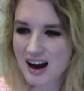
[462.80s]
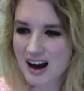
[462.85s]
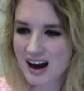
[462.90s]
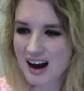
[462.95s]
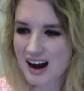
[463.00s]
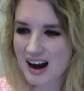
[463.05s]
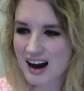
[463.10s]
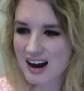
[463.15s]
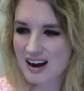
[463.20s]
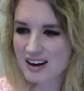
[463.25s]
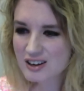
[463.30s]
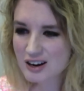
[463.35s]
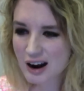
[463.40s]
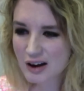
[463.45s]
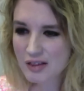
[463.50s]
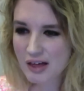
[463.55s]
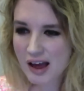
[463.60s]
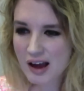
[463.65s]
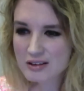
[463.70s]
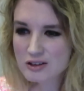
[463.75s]
Uh, you
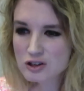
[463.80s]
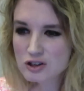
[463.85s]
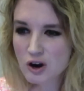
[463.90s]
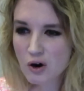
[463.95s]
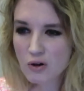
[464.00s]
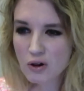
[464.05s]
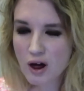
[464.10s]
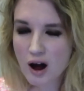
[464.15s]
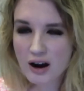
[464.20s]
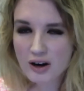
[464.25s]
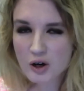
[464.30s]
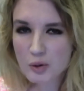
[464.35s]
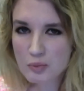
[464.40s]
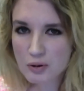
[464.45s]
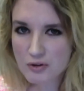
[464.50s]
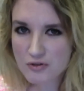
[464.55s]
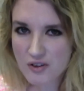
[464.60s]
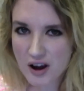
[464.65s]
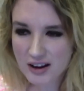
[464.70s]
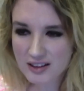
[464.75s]
know, they had so long to
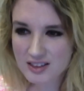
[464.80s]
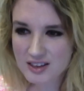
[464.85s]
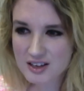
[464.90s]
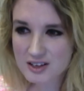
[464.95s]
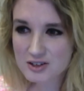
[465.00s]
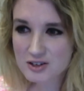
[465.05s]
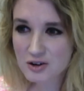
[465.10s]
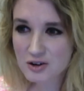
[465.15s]
perfect these